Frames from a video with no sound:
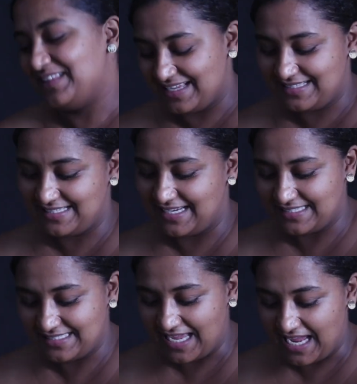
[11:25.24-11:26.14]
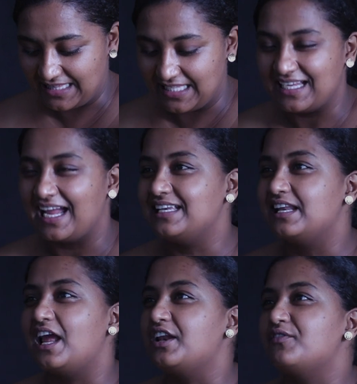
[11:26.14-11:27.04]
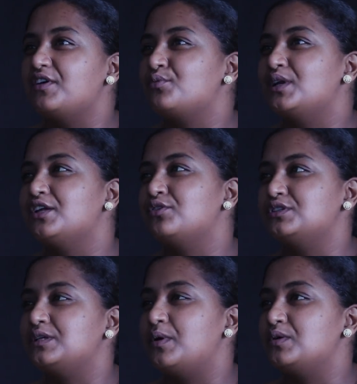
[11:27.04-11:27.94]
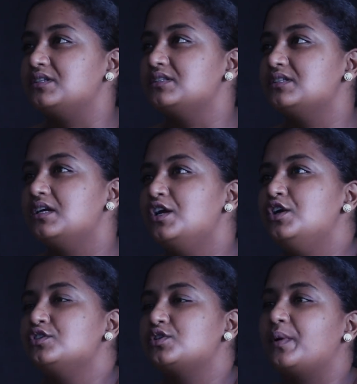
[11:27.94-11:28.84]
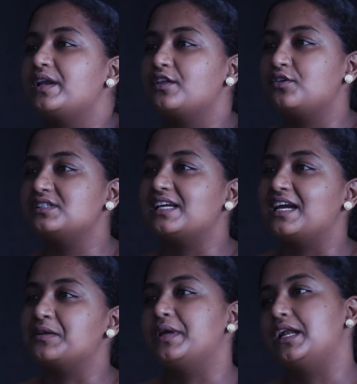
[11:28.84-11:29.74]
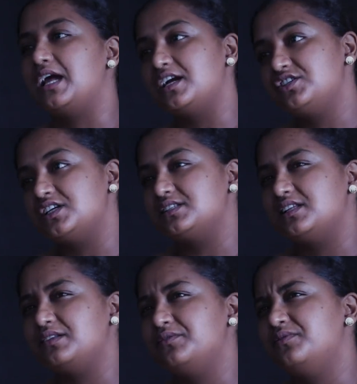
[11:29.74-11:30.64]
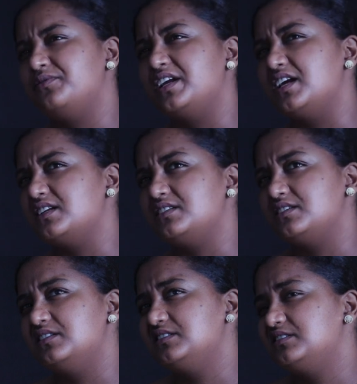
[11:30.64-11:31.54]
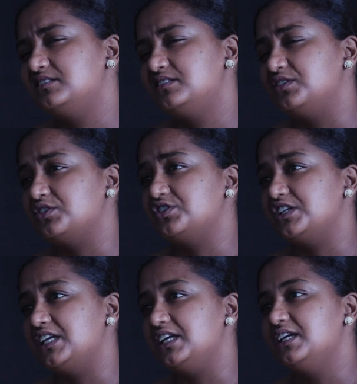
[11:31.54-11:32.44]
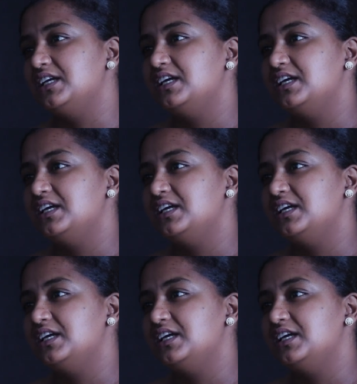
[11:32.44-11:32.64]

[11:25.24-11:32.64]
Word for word: That's it. I think I never really thought about it. So when I thought I can be an actress, then figured not really.